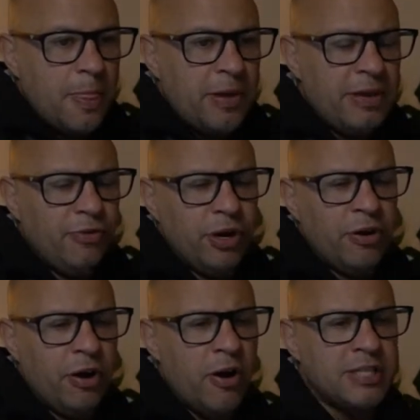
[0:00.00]
Evil
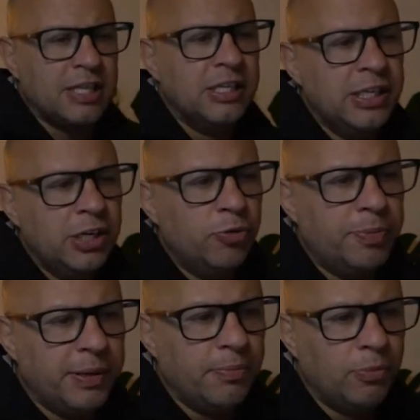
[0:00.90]
Hero has a little
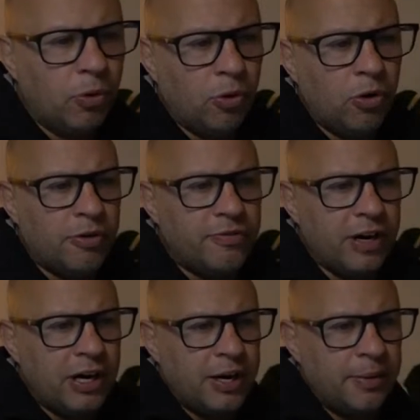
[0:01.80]
bit more
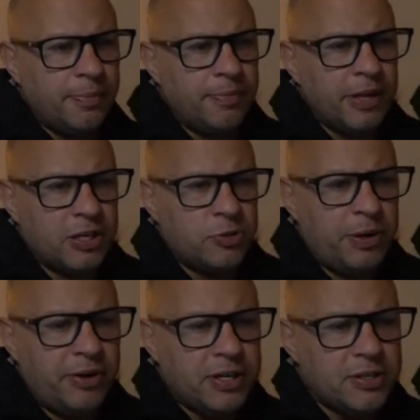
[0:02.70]
of
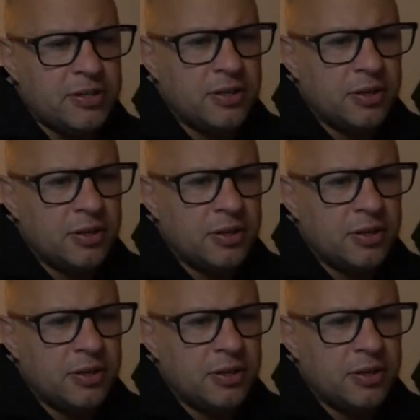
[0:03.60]
experience,